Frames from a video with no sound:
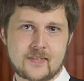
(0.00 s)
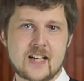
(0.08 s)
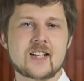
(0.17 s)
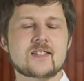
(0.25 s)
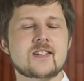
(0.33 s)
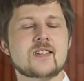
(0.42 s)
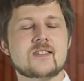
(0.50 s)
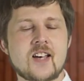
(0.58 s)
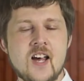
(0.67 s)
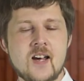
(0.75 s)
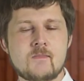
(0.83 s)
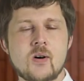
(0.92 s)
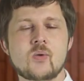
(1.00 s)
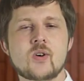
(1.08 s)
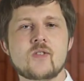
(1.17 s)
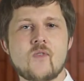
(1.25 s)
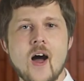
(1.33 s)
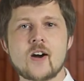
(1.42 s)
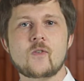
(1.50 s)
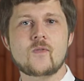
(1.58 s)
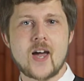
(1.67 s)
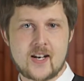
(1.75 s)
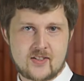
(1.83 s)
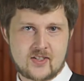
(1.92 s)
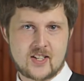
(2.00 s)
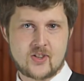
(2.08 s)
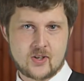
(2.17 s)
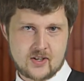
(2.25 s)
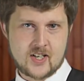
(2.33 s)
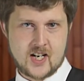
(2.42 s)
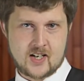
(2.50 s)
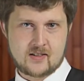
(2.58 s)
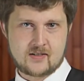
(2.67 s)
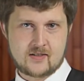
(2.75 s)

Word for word: And it's the same with Final Fantasy thirteen.